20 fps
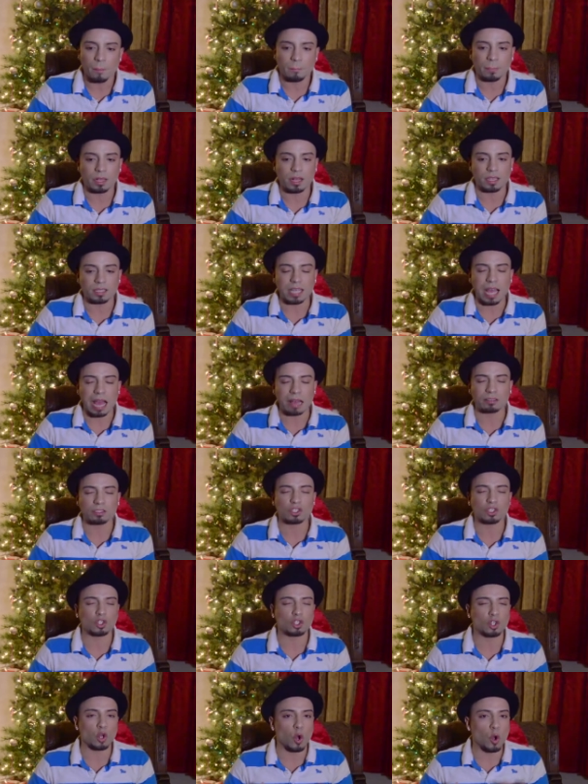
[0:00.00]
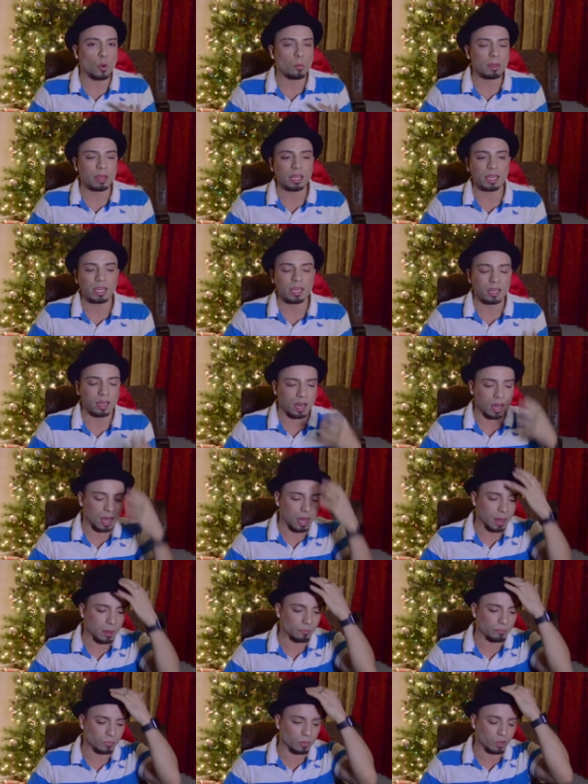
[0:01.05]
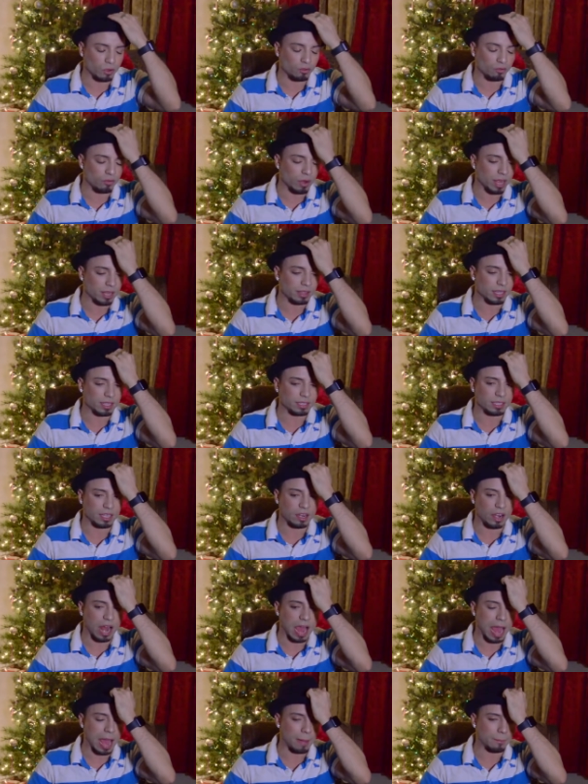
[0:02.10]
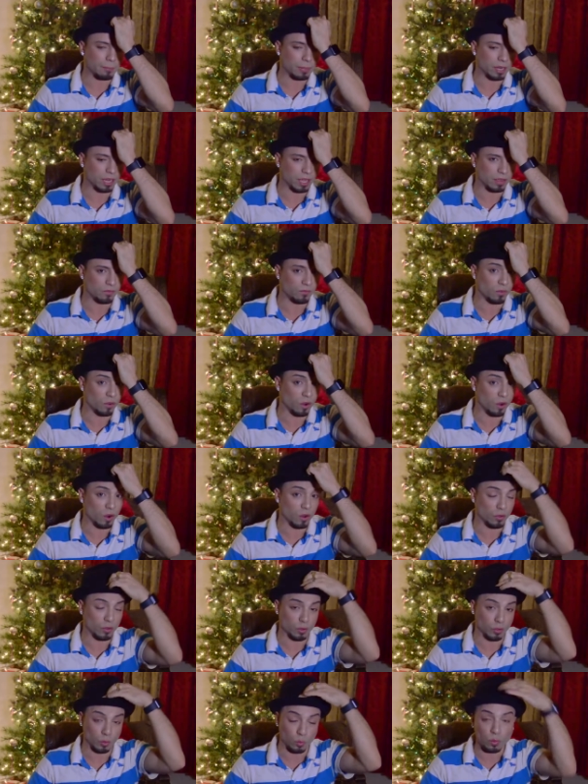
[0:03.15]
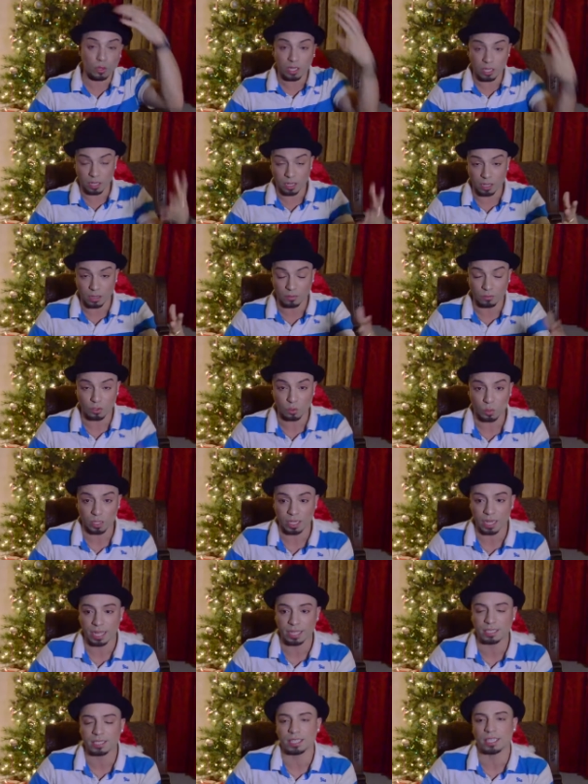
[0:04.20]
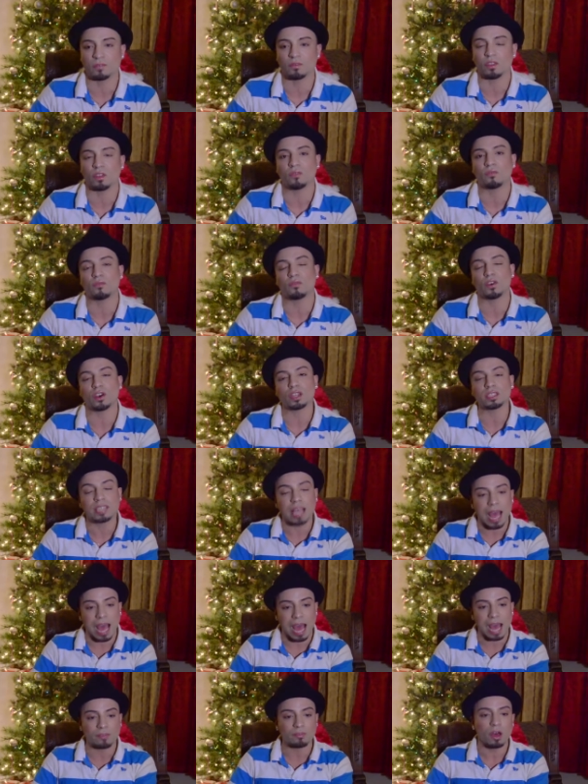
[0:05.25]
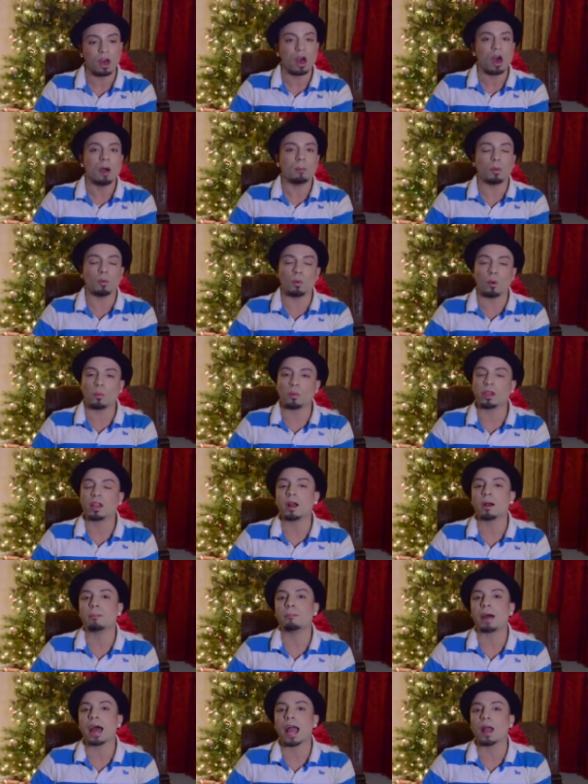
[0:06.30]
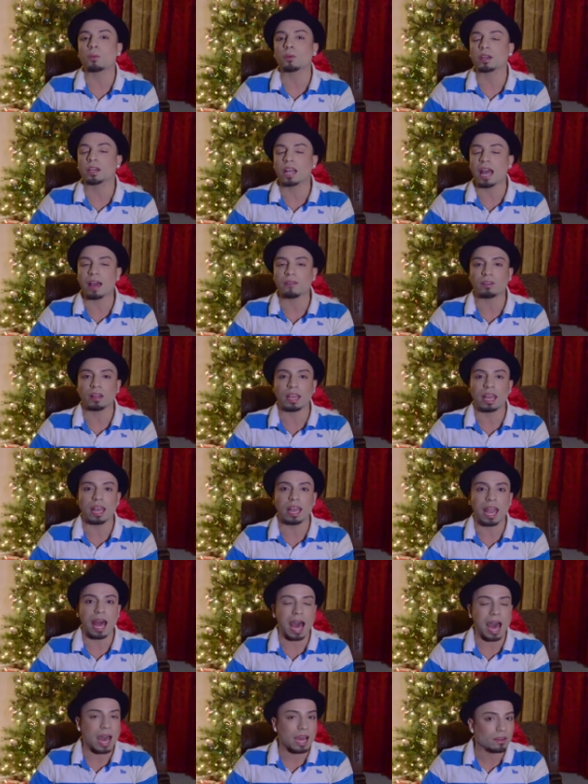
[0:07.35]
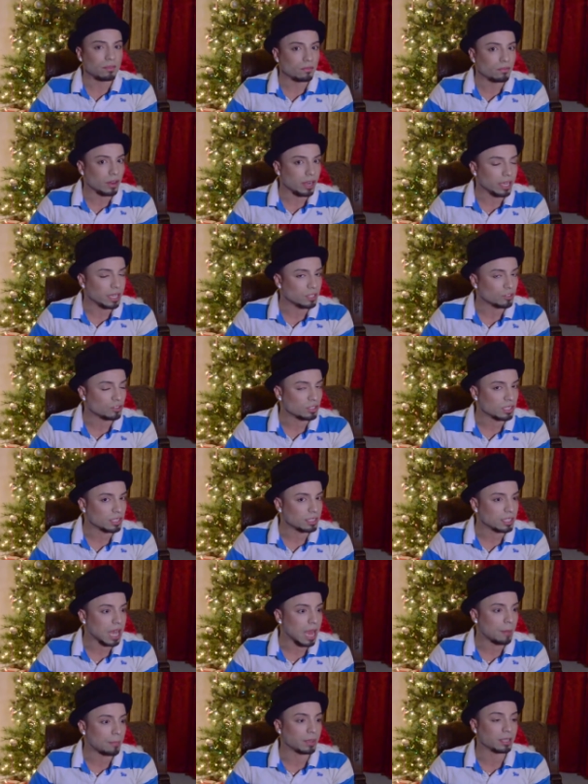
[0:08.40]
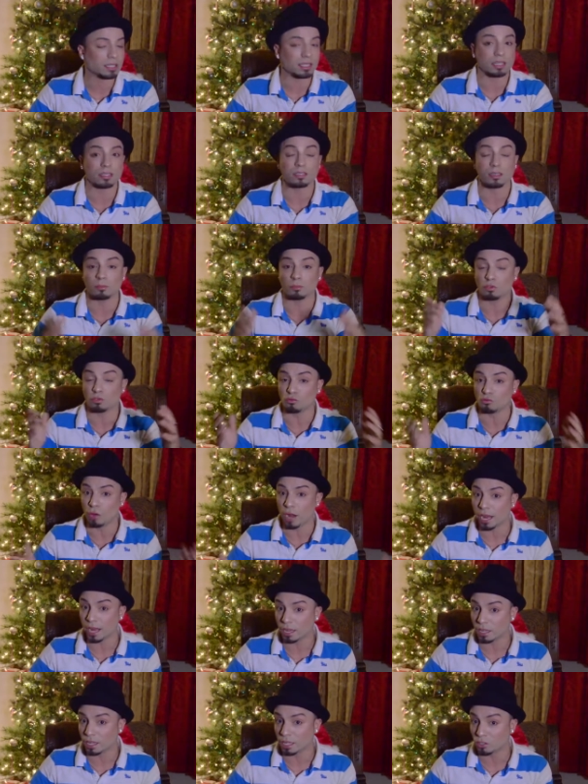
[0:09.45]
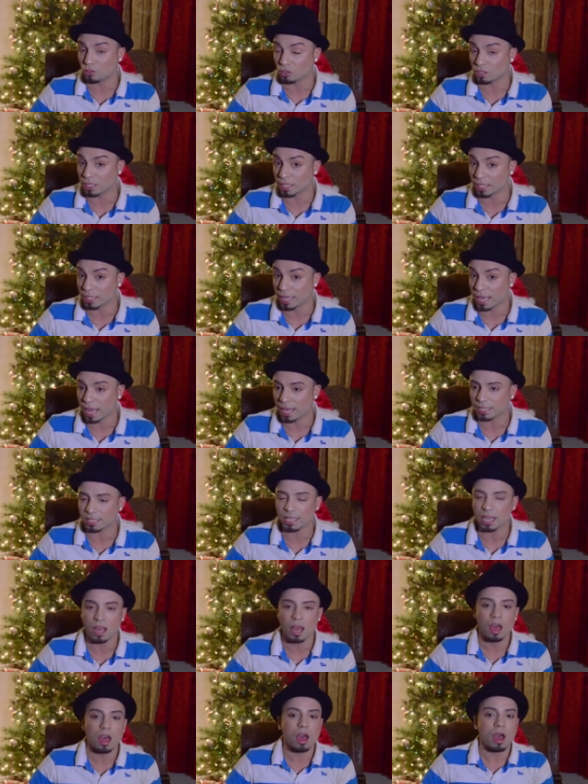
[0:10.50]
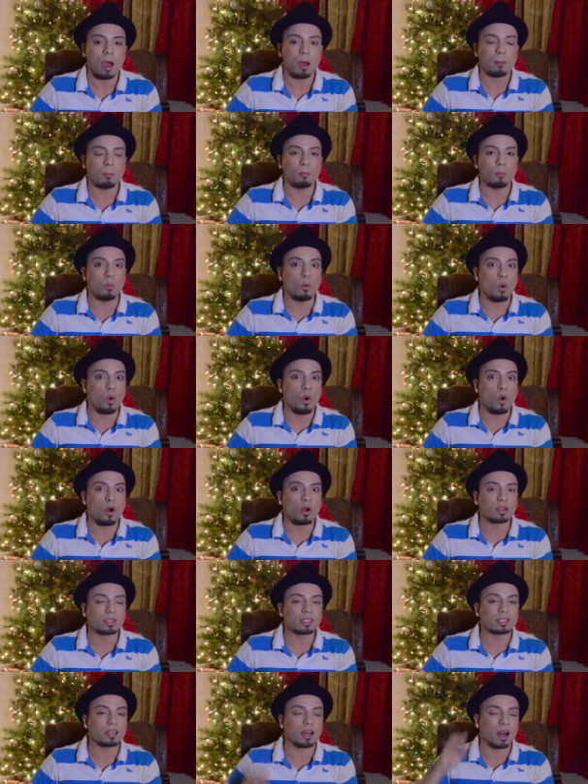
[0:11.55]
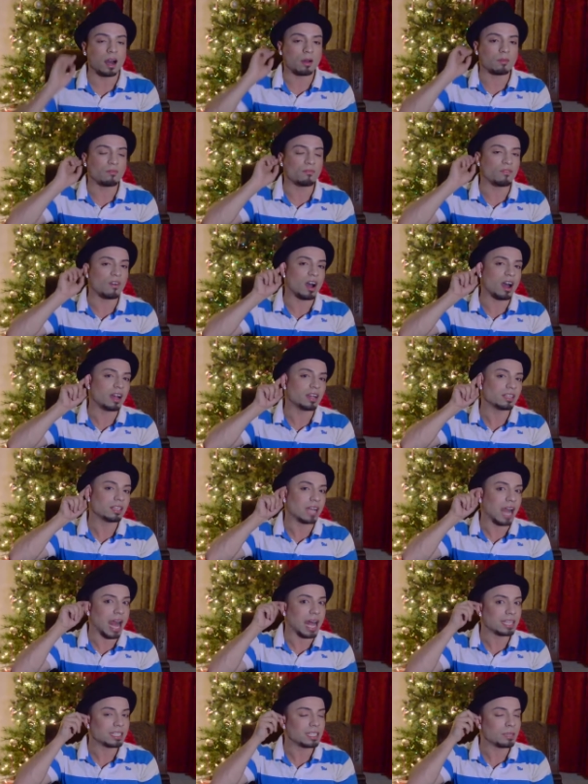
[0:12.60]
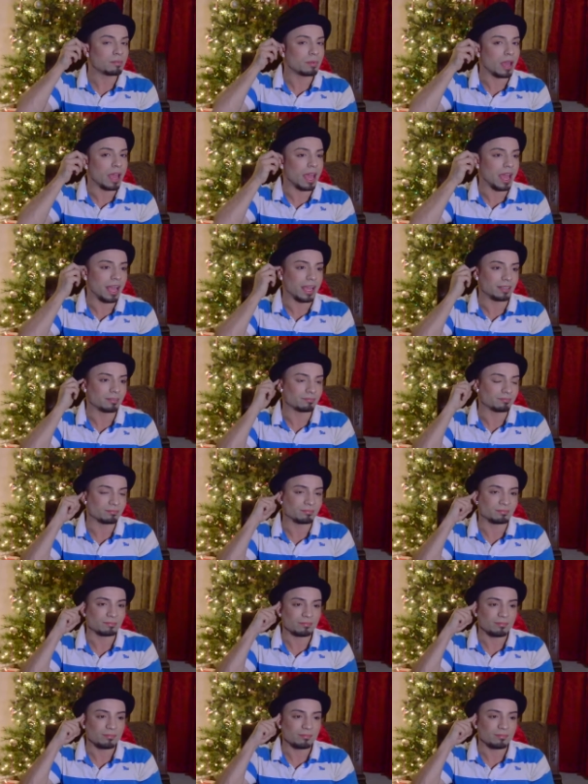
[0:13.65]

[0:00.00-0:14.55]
because I have so many um, great things that are happening for the new year of 2019 for the first half. But when we come back, we're going to have a lot of great, interesting topics, some great, interesting guests, more um, fun, gossip, and